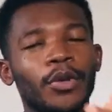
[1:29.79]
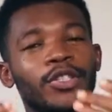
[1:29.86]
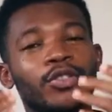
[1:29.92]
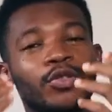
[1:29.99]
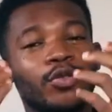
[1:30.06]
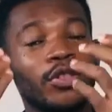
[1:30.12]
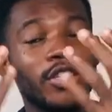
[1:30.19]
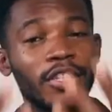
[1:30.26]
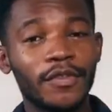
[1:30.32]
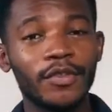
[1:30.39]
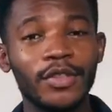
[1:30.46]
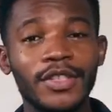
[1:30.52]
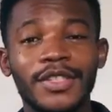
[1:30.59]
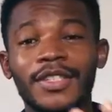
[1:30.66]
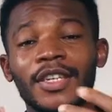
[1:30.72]
but it will give
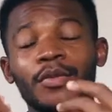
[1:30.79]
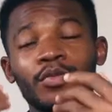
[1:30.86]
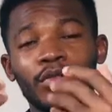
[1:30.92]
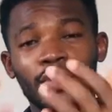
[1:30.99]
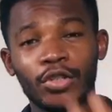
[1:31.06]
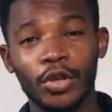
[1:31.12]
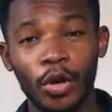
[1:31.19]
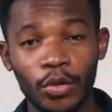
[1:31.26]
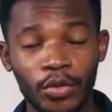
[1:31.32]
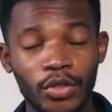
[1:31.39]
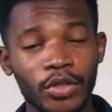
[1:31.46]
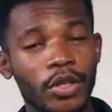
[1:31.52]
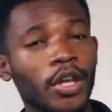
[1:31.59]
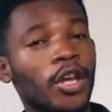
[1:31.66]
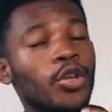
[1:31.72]
you the same
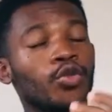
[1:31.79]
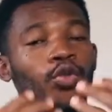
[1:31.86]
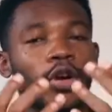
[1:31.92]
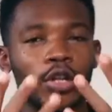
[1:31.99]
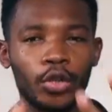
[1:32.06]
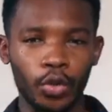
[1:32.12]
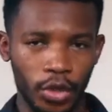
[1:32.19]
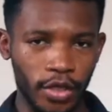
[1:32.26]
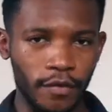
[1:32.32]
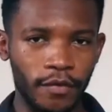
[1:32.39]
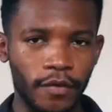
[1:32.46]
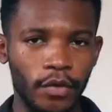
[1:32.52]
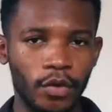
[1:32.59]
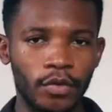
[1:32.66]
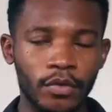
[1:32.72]
results you are looking
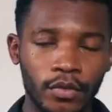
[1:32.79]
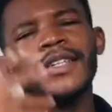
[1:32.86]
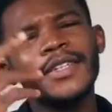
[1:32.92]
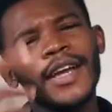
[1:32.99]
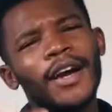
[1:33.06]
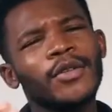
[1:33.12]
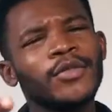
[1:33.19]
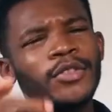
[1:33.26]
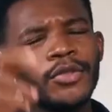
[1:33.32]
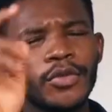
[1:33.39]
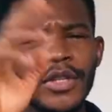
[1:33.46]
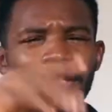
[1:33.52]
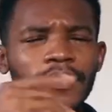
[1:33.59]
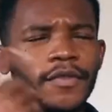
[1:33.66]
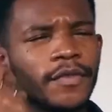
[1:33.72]
for. Now, the
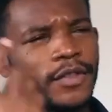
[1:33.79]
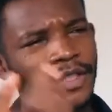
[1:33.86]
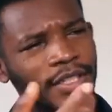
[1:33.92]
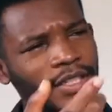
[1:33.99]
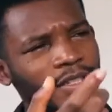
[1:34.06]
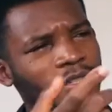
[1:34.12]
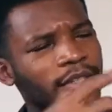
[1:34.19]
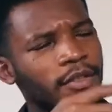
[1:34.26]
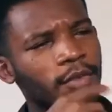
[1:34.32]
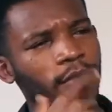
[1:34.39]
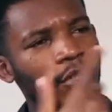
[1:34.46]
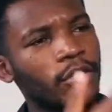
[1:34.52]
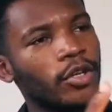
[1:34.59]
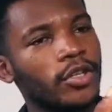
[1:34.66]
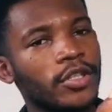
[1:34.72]
reason for this is
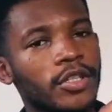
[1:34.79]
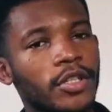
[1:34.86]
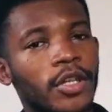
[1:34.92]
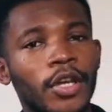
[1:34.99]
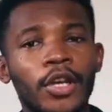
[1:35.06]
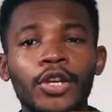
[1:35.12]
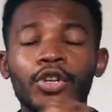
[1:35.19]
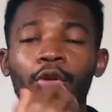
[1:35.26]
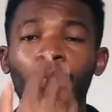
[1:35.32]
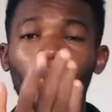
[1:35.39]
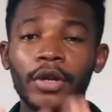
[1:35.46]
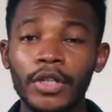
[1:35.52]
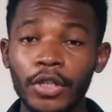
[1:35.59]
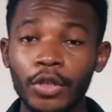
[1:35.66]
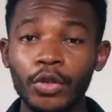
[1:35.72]
because your
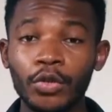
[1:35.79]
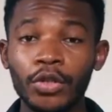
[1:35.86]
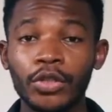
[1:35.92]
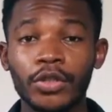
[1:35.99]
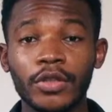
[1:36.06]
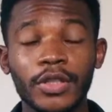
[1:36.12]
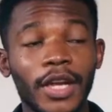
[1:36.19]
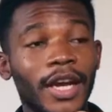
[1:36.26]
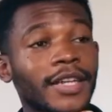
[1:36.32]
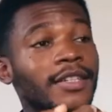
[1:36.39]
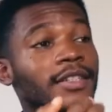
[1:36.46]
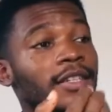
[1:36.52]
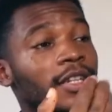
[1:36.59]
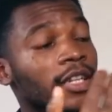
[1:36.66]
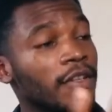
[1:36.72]
body lotion
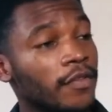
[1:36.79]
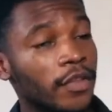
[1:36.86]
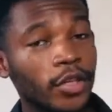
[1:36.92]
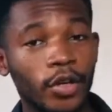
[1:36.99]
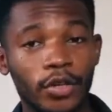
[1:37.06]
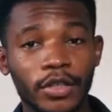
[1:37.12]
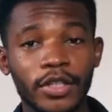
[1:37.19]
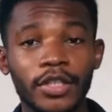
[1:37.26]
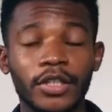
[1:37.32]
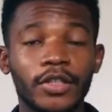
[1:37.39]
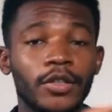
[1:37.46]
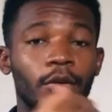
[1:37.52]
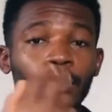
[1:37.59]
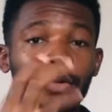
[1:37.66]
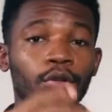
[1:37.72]
and the leave-in
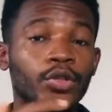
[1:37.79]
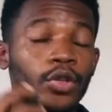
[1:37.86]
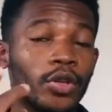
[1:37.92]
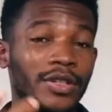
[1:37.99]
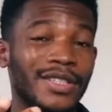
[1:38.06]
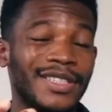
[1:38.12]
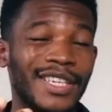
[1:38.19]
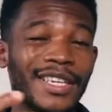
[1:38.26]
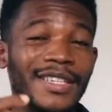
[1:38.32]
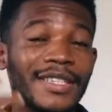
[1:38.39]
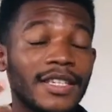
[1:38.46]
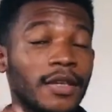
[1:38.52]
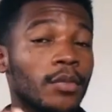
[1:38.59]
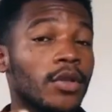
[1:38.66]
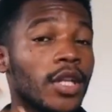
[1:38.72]
conditioner both contain
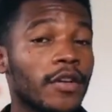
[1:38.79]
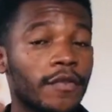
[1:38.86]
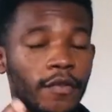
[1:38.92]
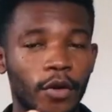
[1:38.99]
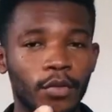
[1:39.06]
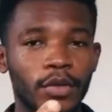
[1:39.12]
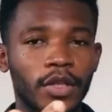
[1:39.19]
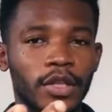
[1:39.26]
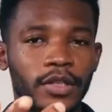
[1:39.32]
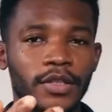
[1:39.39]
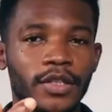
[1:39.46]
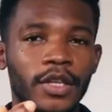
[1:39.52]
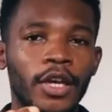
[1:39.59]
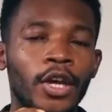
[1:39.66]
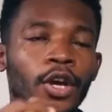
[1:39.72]
similar
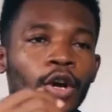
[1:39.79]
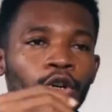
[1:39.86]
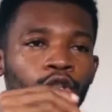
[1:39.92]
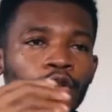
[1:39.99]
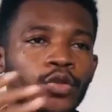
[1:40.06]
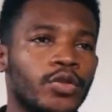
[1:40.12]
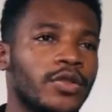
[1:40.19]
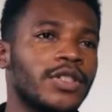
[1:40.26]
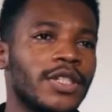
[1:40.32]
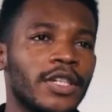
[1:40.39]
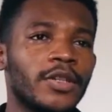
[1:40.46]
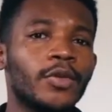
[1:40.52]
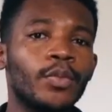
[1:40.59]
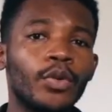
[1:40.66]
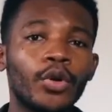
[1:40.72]
formulas. So to say,
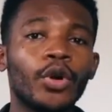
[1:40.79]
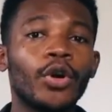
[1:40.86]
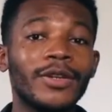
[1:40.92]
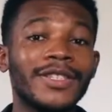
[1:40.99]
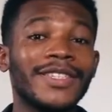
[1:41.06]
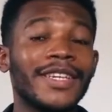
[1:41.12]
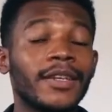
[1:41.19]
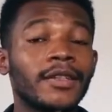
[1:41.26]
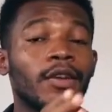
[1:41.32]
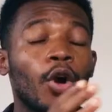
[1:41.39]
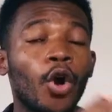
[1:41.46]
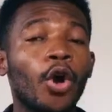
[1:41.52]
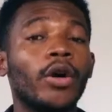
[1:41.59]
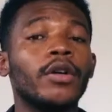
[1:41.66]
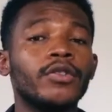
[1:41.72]
they both contain
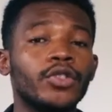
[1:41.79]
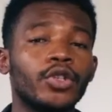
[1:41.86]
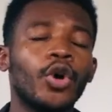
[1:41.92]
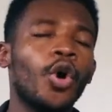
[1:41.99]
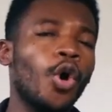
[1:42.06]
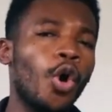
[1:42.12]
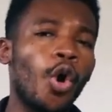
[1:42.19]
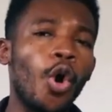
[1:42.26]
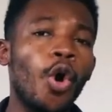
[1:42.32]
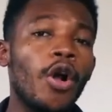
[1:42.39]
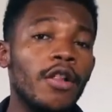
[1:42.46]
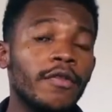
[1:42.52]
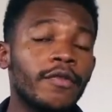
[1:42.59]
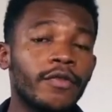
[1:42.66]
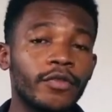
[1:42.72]
oils or
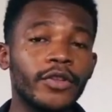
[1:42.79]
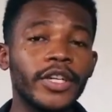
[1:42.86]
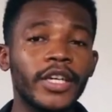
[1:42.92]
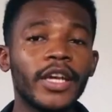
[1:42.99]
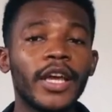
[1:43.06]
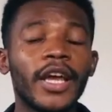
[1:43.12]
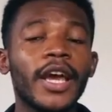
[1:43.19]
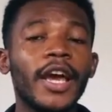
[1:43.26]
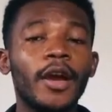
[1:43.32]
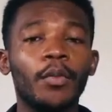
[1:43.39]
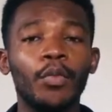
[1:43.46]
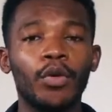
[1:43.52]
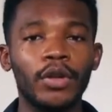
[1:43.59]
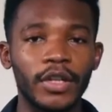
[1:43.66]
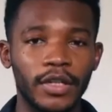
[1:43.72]
oil-free
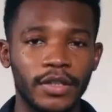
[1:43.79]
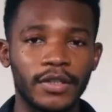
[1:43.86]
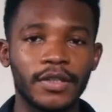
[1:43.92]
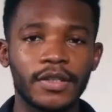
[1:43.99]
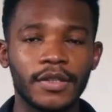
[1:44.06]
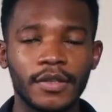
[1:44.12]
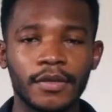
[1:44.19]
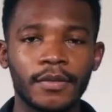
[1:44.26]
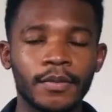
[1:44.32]
emollients.